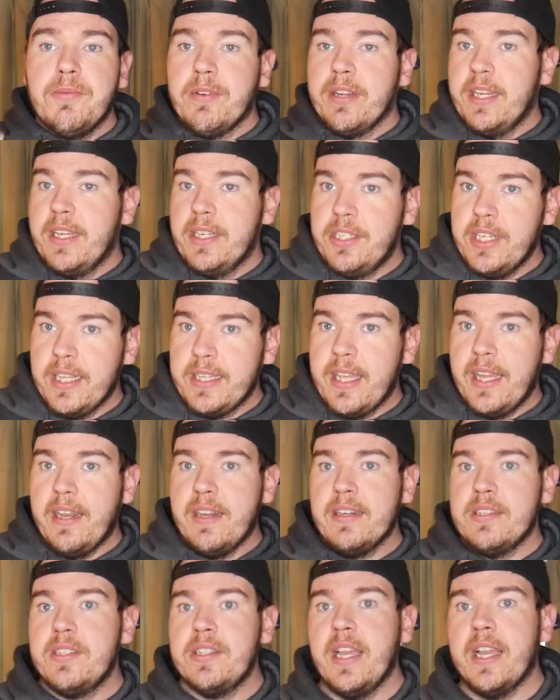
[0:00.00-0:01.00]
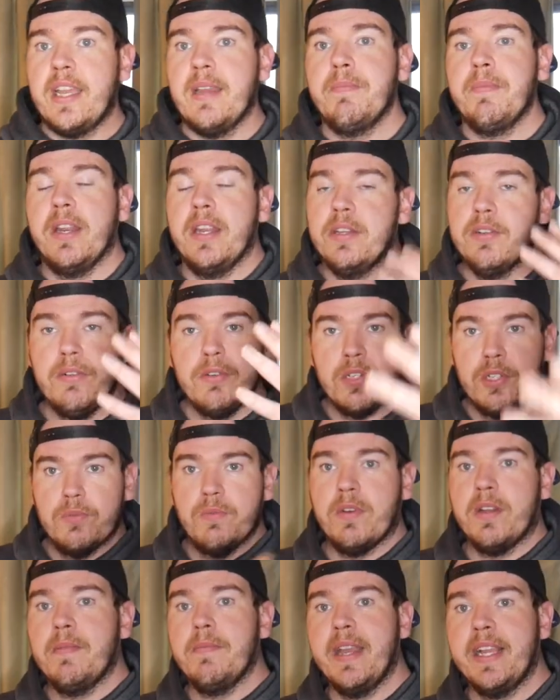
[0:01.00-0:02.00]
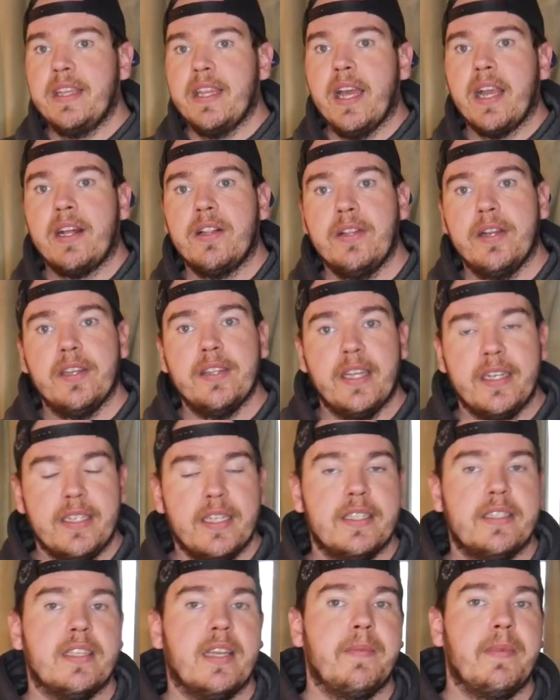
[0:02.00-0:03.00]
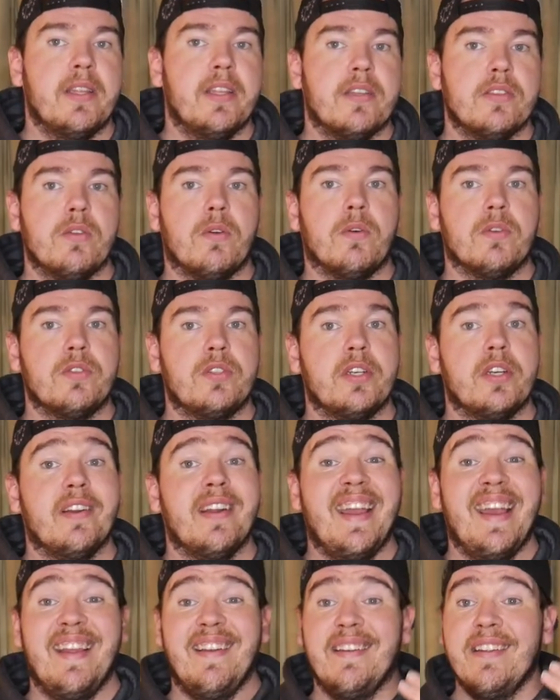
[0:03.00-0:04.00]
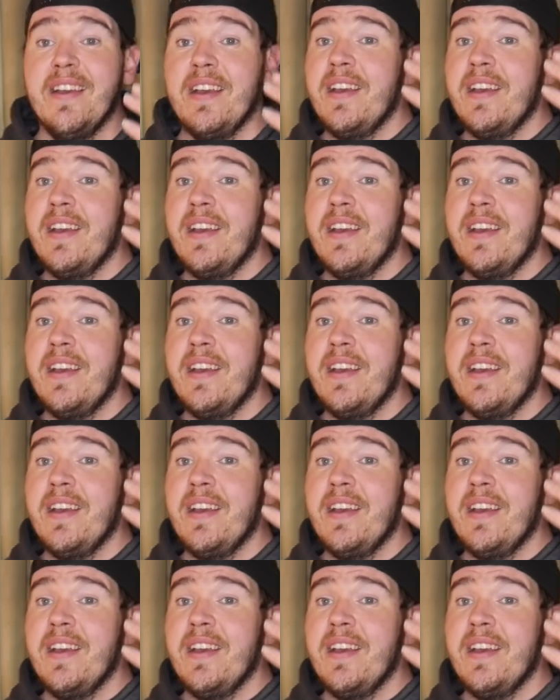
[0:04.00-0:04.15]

We're gonna check that out in a second, but I do just wanna make that clear. They did send me this holster and